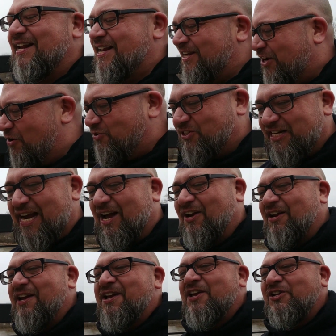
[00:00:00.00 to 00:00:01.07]
And he goes
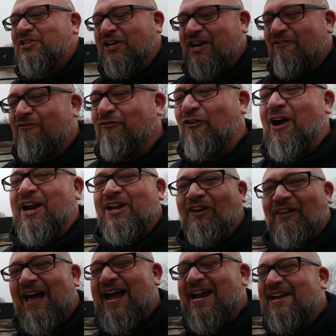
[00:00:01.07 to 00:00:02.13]
out to confront
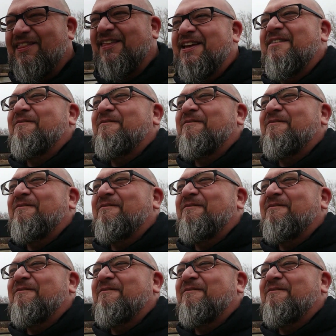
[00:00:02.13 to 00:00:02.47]
Goliath